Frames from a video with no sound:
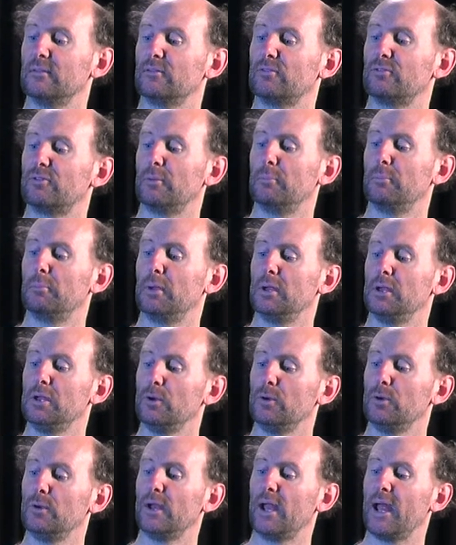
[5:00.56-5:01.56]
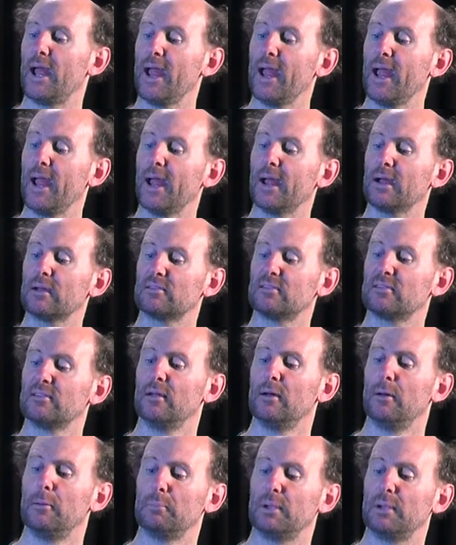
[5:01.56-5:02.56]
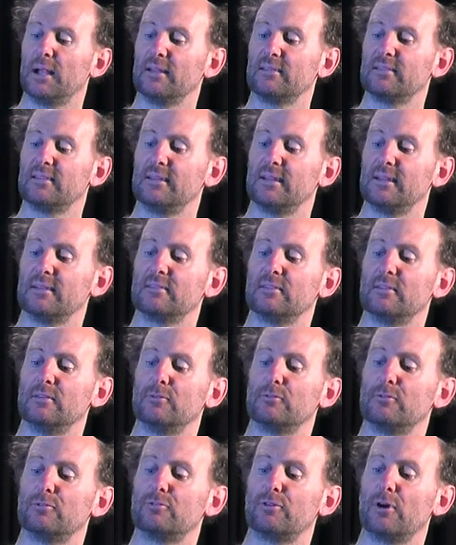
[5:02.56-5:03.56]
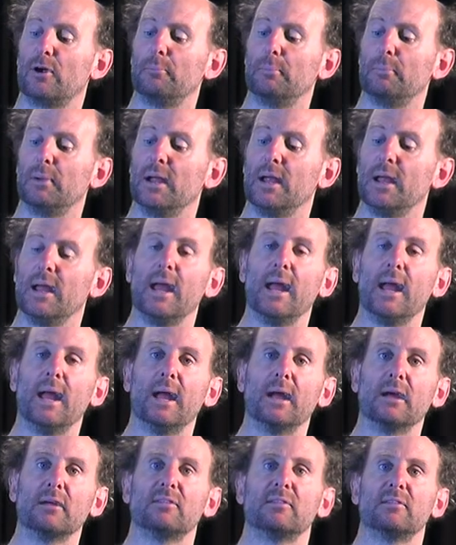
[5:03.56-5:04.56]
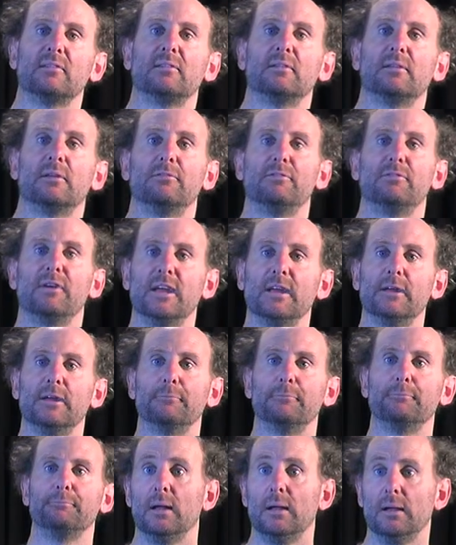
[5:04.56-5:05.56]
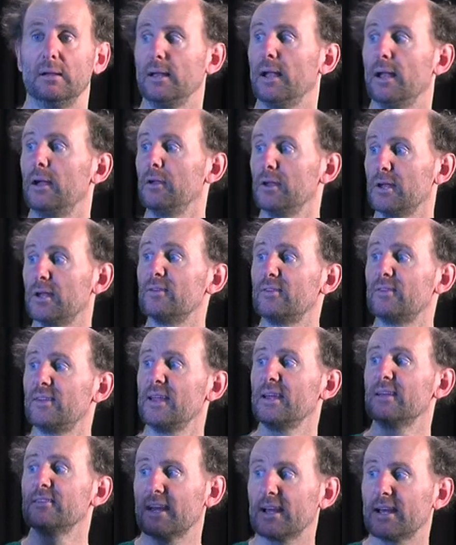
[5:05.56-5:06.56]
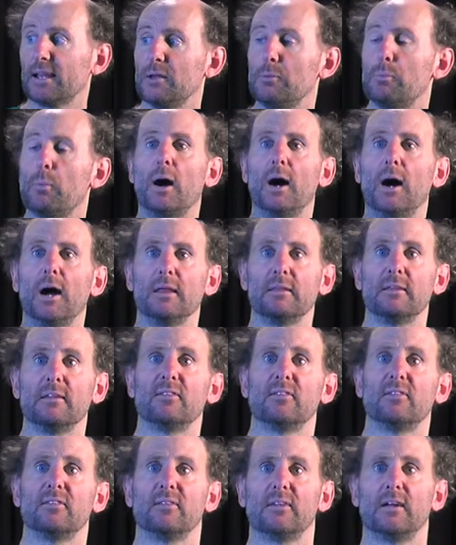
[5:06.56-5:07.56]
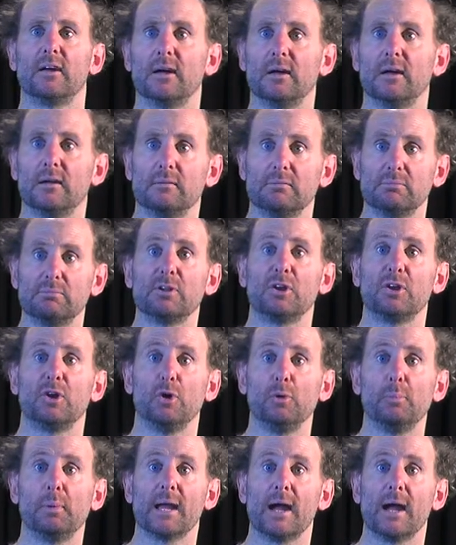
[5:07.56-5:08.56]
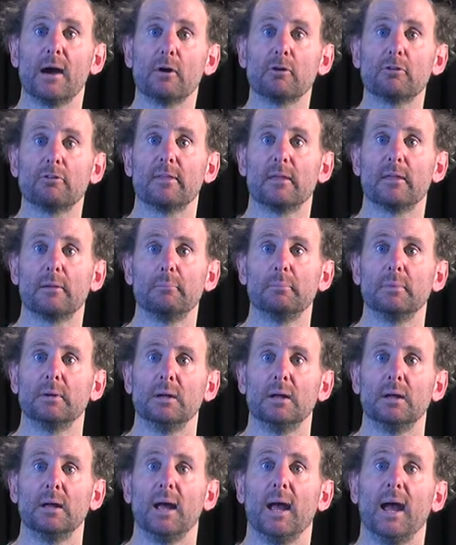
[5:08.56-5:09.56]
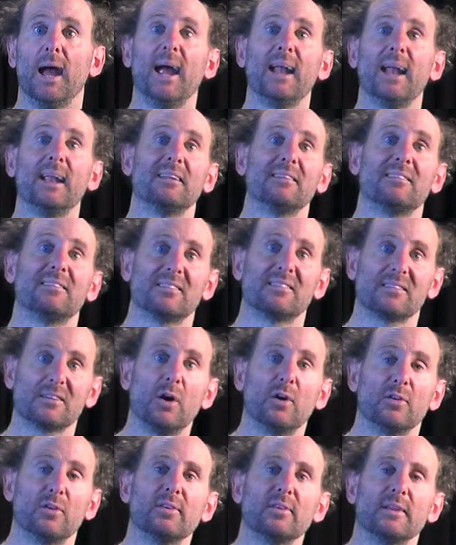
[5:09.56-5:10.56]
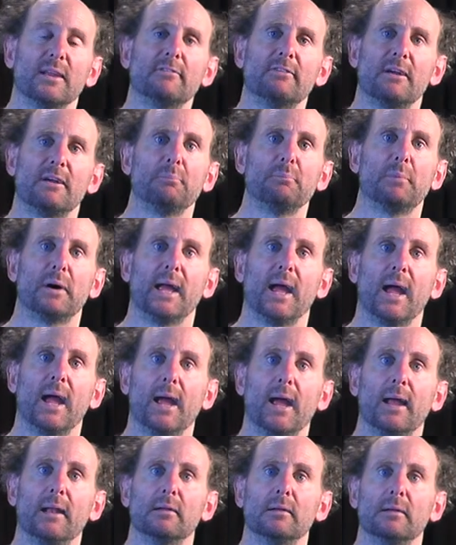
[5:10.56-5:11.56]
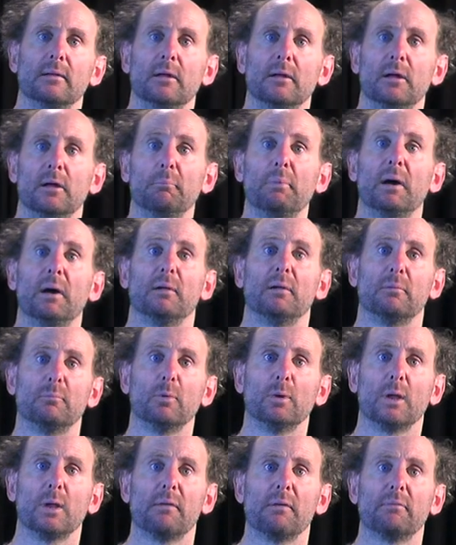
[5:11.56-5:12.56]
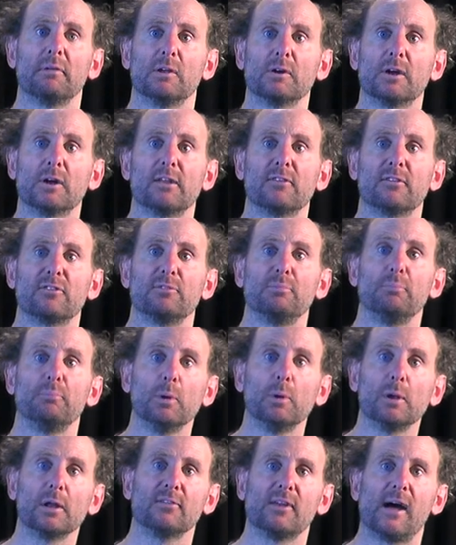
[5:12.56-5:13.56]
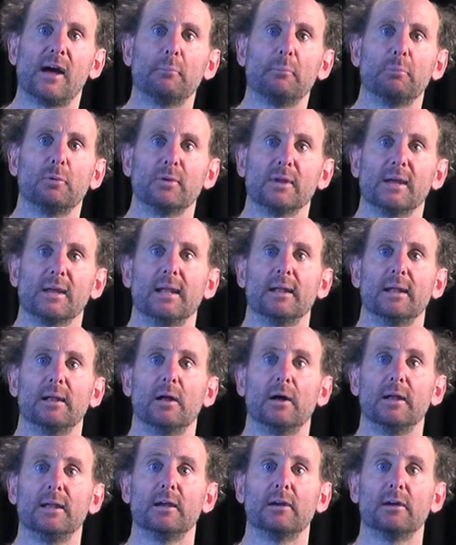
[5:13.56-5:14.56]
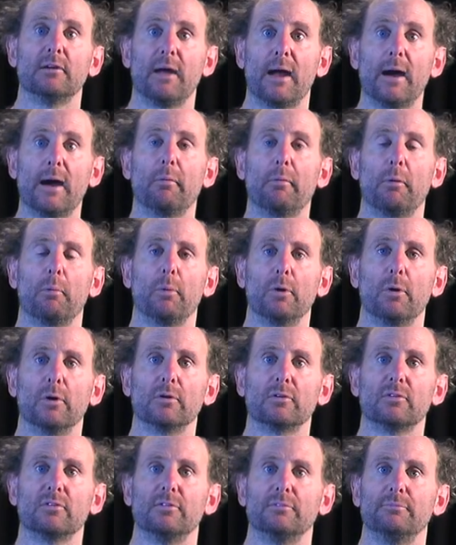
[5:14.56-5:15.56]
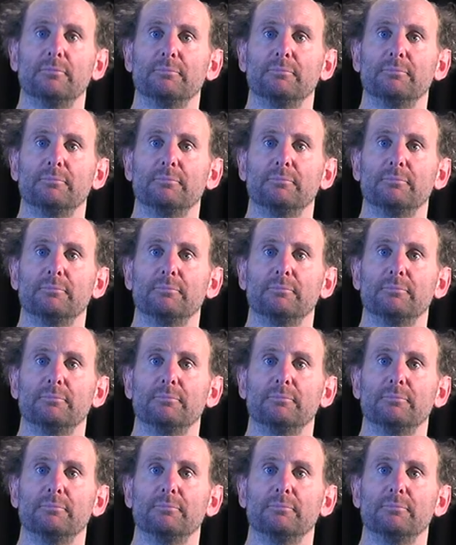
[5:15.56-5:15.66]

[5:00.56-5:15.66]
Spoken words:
from u to x plus the distance from x to v. Now you can see exactly why this is a cubic algorithm and it's costly to run by hand. But we'll have a look at a small example to get an idea of how it works.